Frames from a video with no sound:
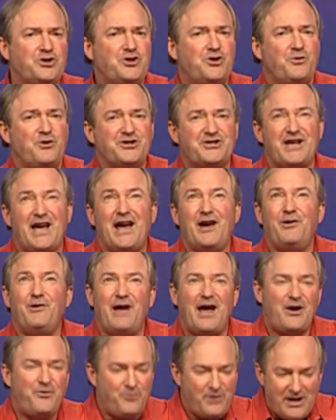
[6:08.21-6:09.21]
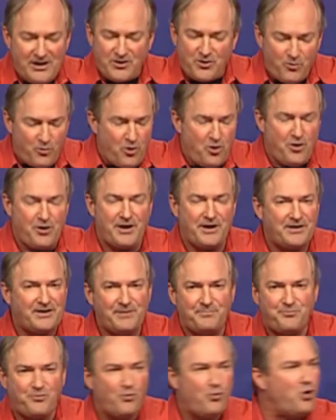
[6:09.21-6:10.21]
because I, I read the word,
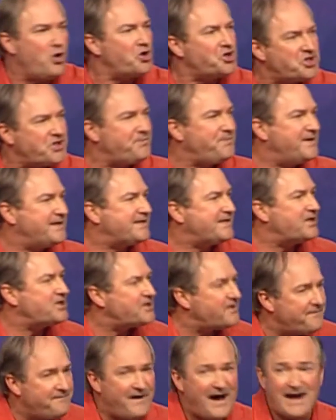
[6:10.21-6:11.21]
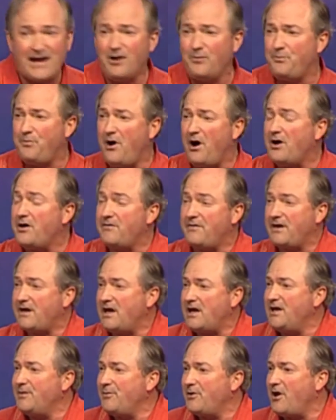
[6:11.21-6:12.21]
worship is such a vital part of the
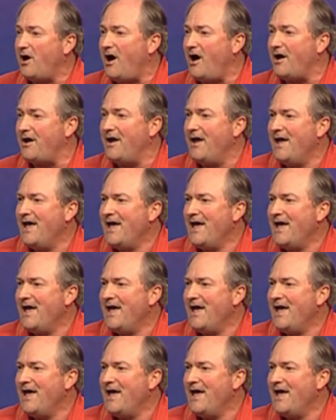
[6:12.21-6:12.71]
kingdom of God